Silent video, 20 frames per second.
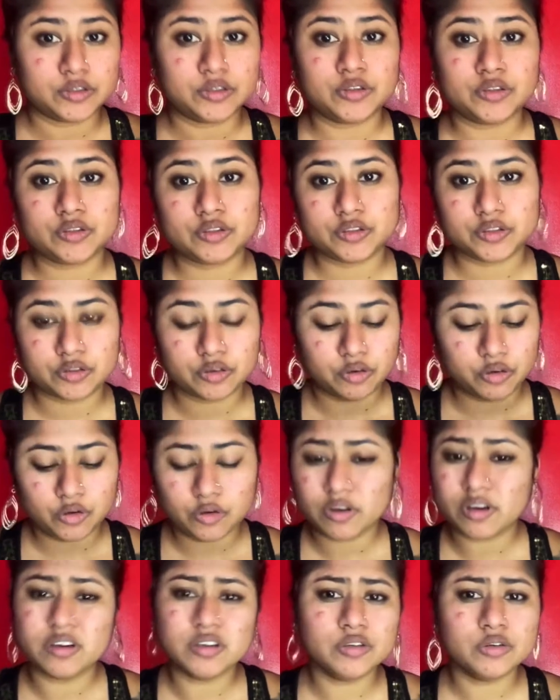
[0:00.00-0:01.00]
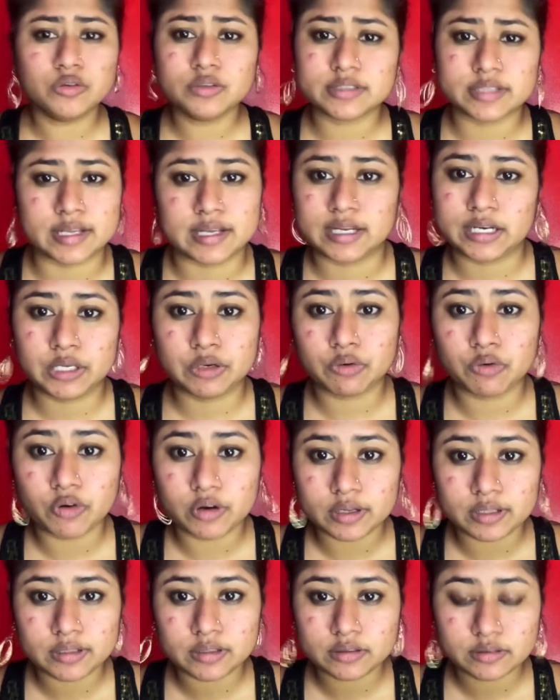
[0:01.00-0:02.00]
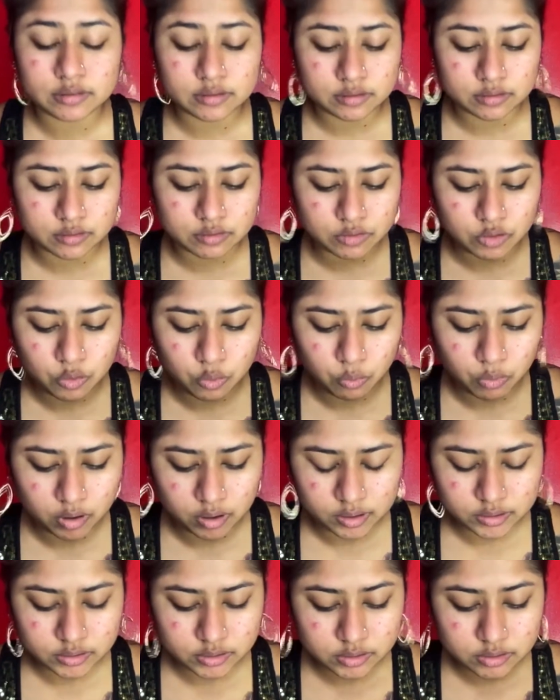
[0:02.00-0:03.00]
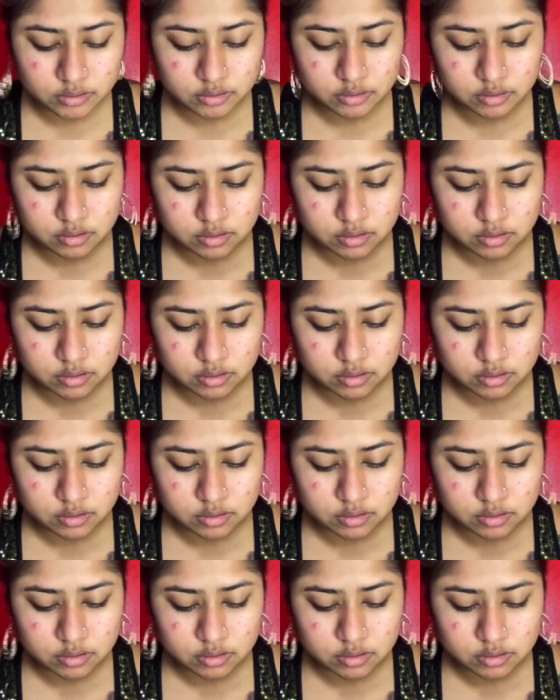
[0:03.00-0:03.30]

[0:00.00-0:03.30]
So you can use any oil you want.